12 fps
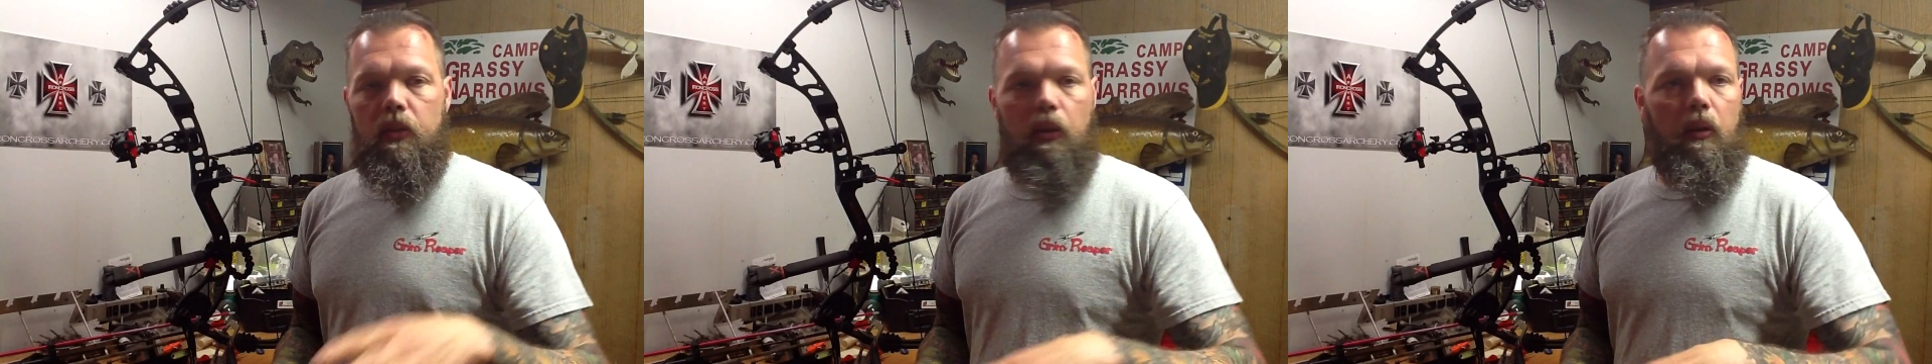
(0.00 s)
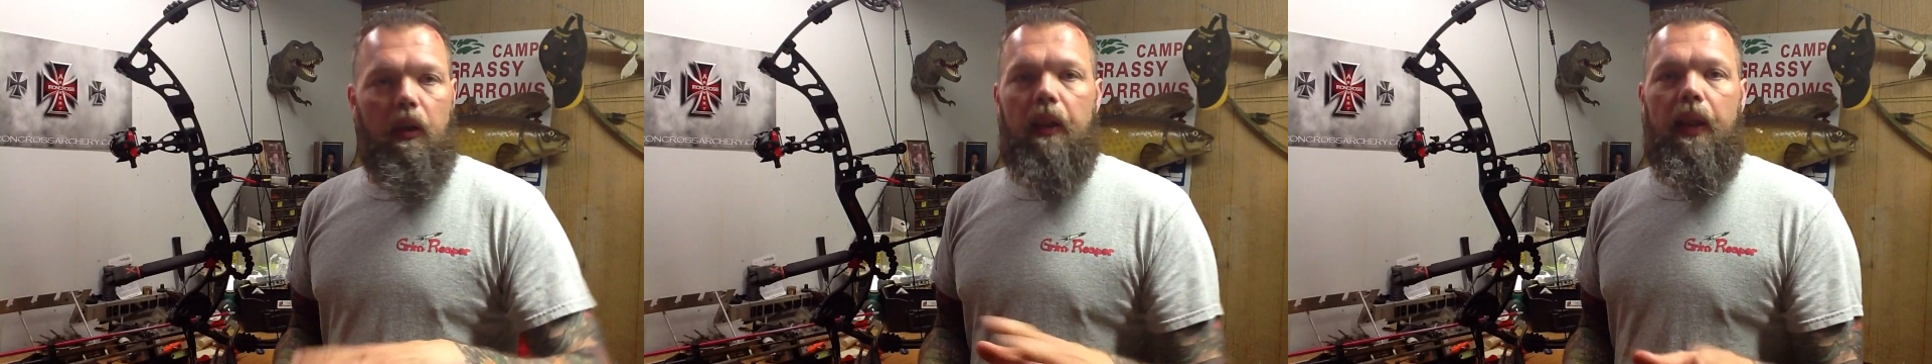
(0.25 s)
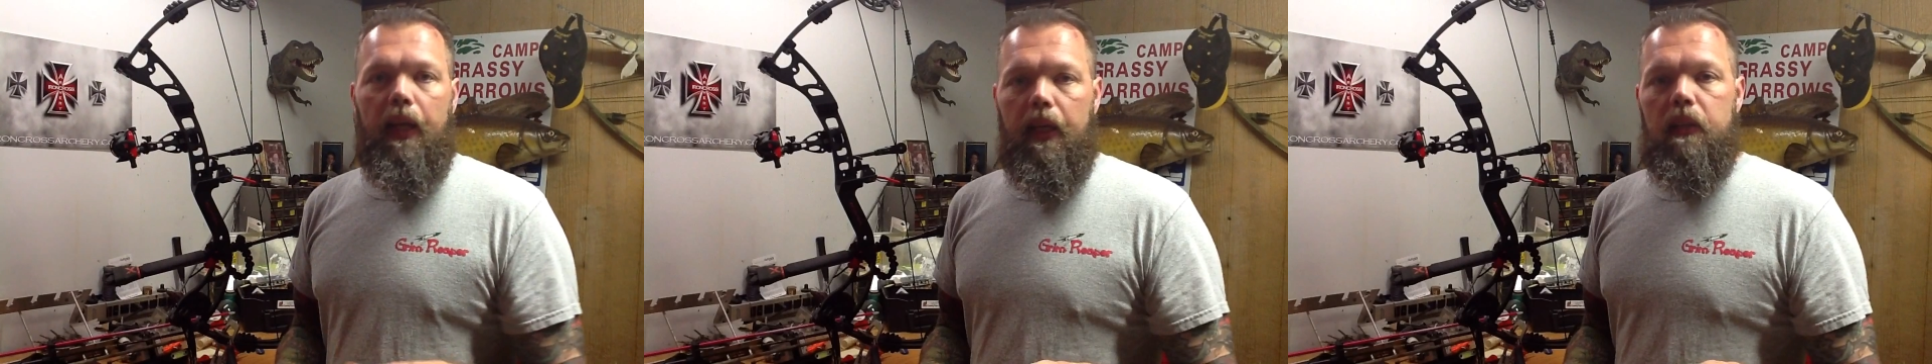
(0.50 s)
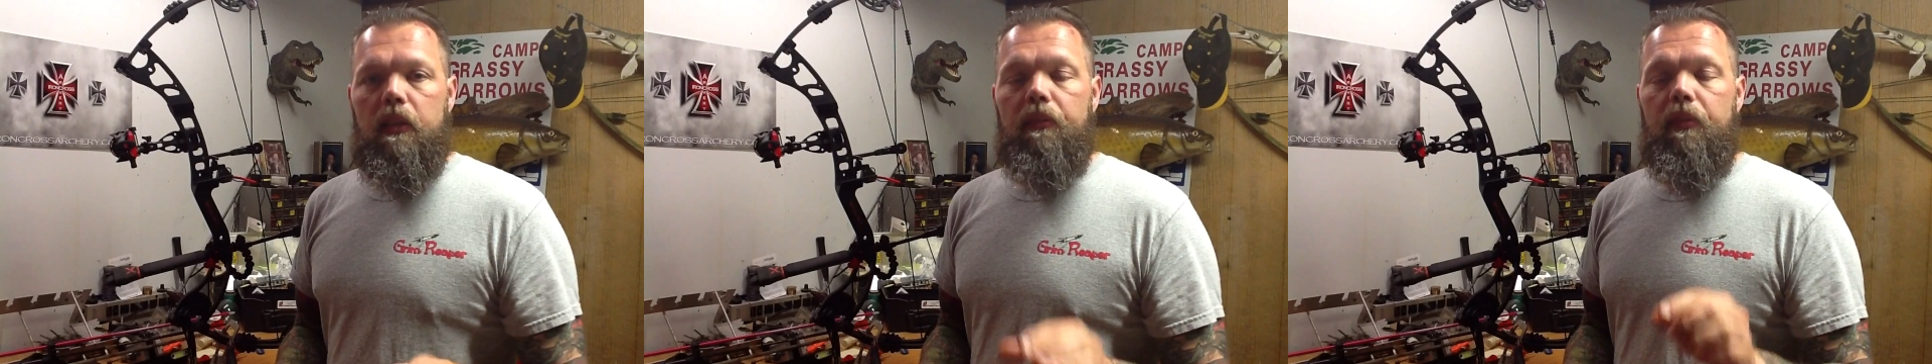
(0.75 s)
or any of that kind
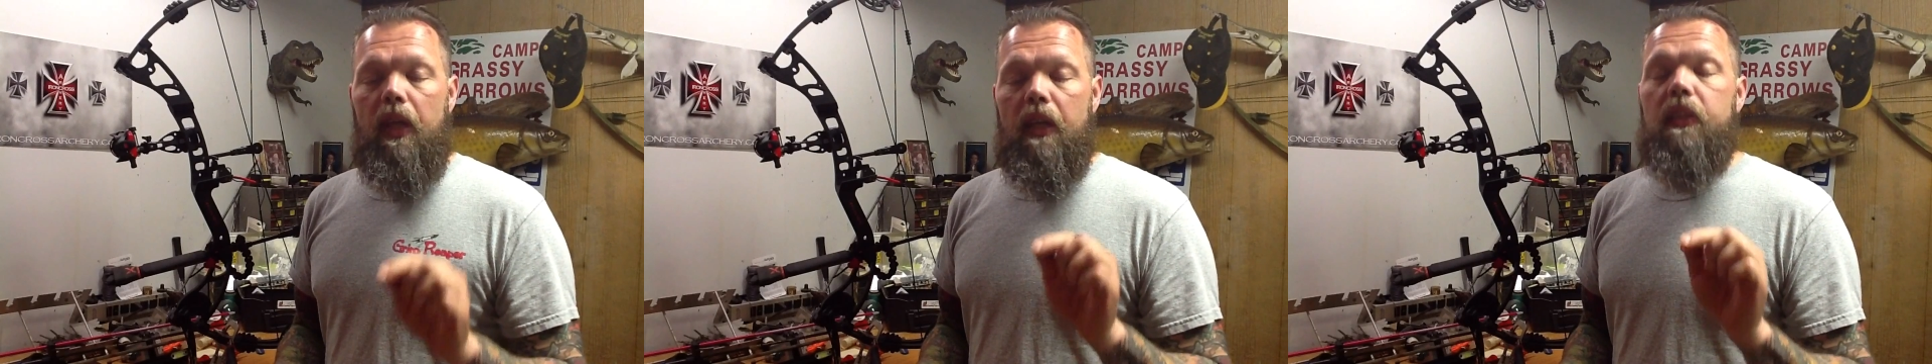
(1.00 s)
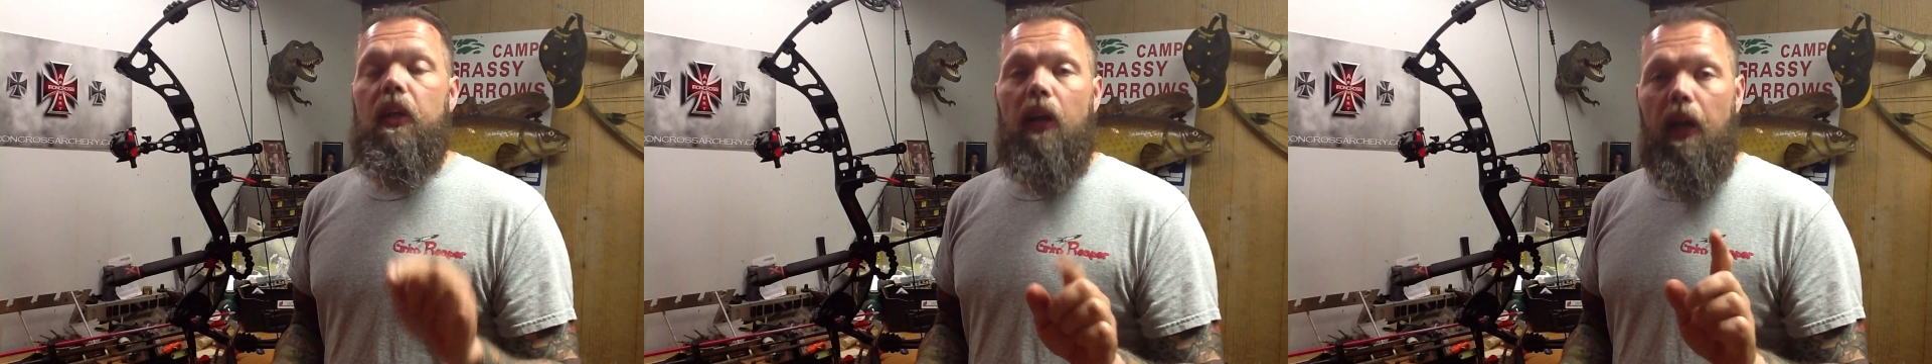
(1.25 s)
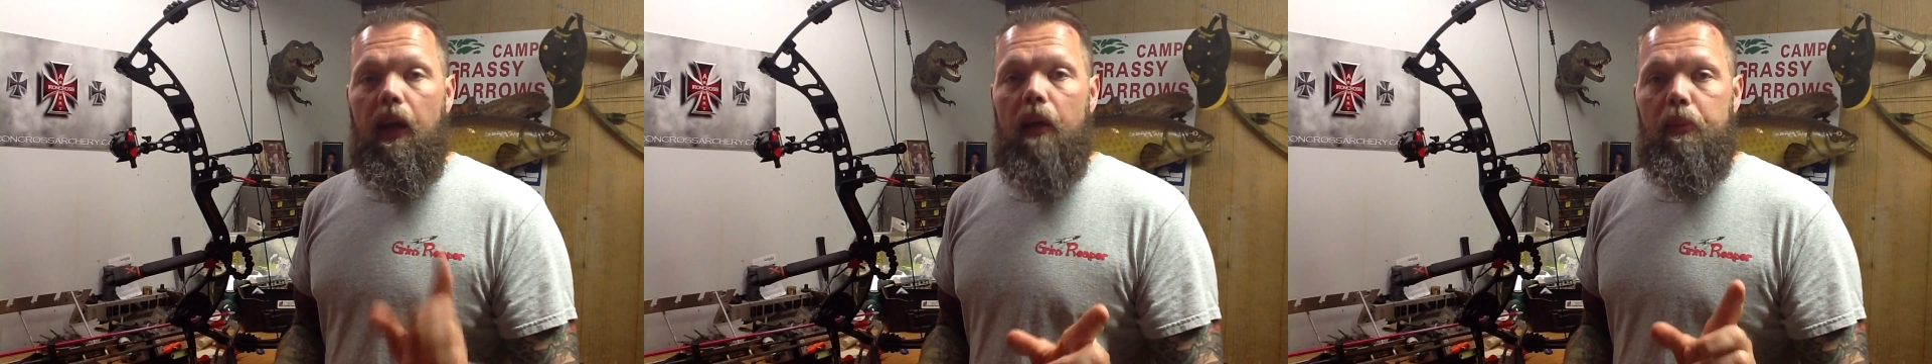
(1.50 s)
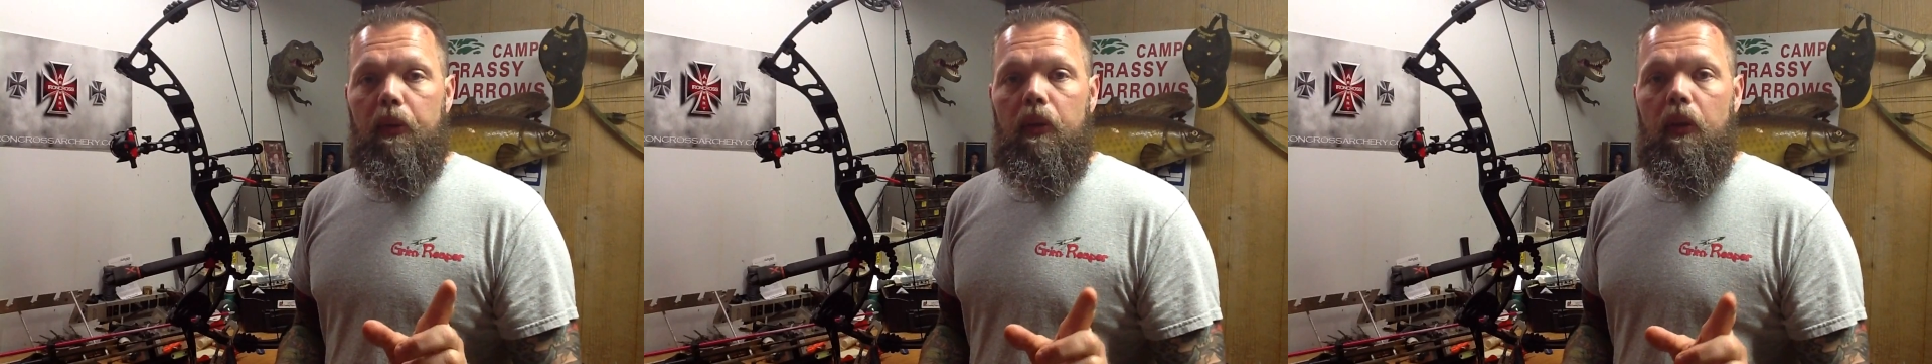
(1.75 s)
of stuff. It's going to
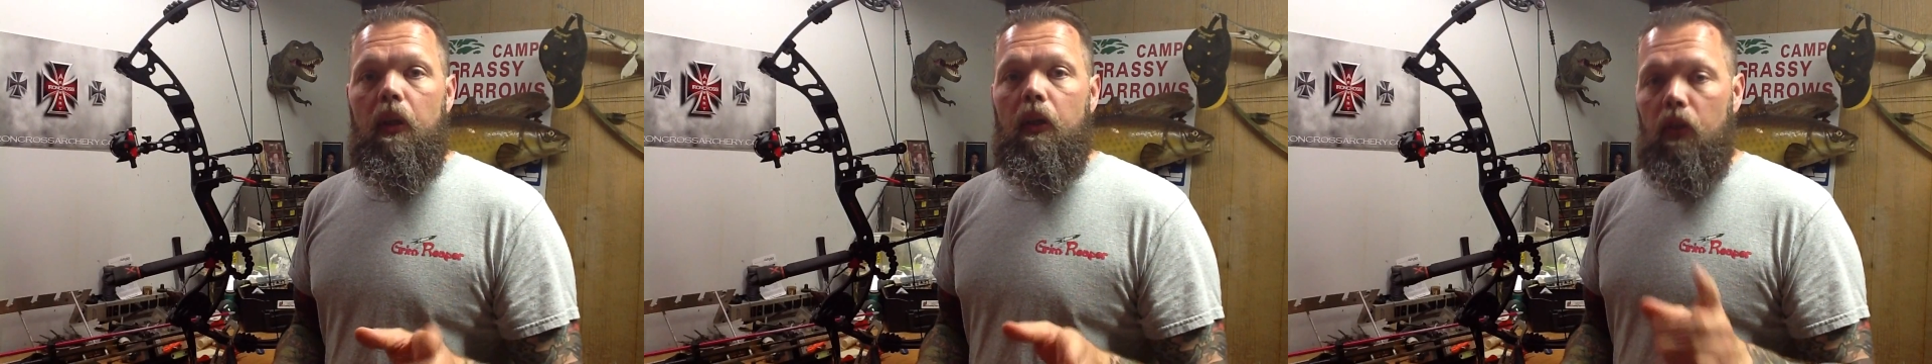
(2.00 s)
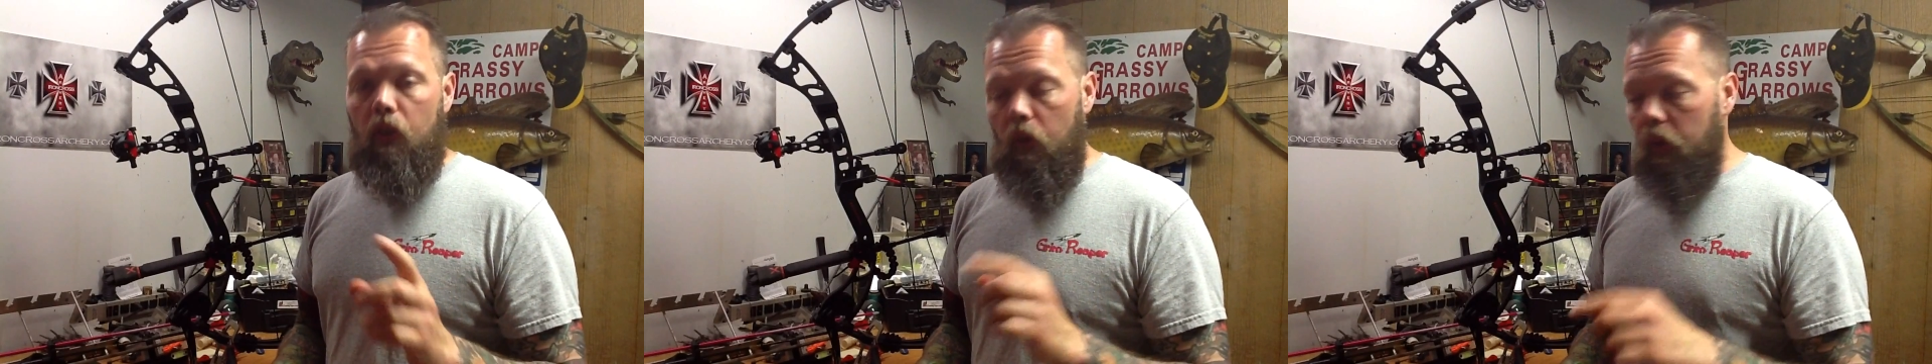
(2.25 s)
happen. You're going